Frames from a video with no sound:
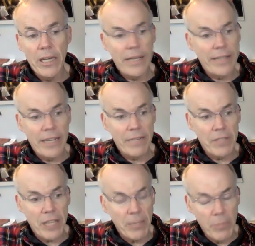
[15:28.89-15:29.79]
and they have
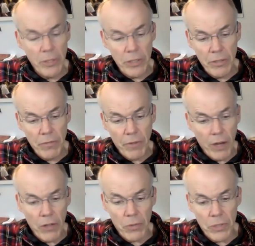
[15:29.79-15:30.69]
10 million
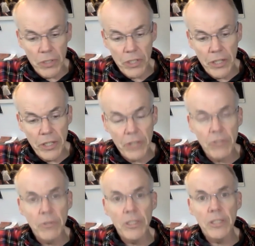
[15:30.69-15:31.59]
followers, and they're
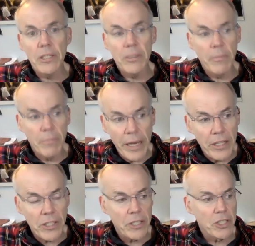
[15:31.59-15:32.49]
doing an
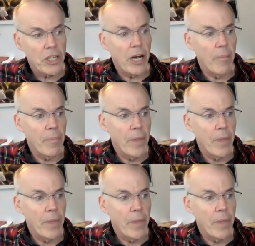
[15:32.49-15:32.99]
amazing job.